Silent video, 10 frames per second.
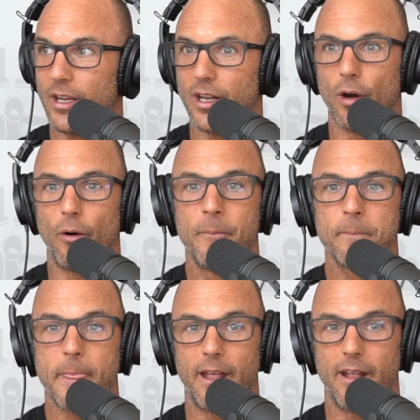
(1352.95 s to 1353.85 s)
You know,
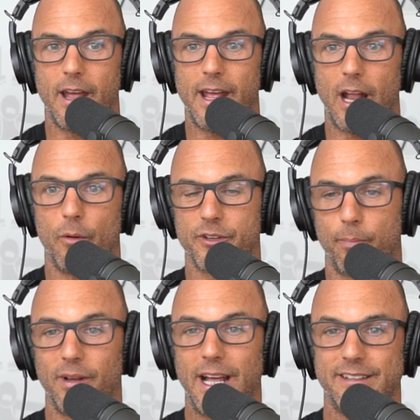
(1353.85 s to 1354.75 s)
and and I was
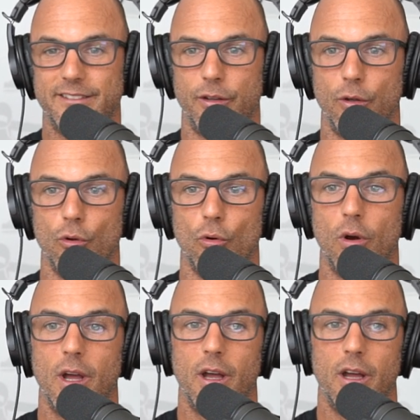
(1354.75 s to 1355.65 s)
blessed
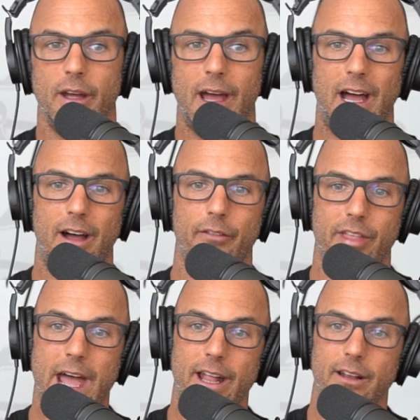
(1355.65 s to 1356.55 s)
to eh,
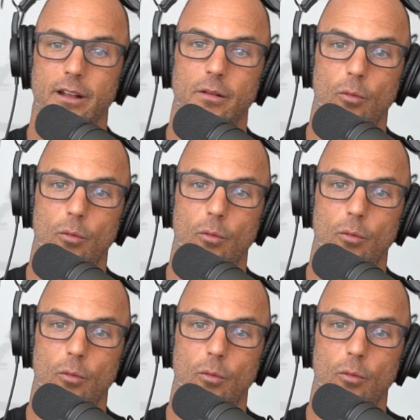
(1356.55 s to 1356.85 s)
have that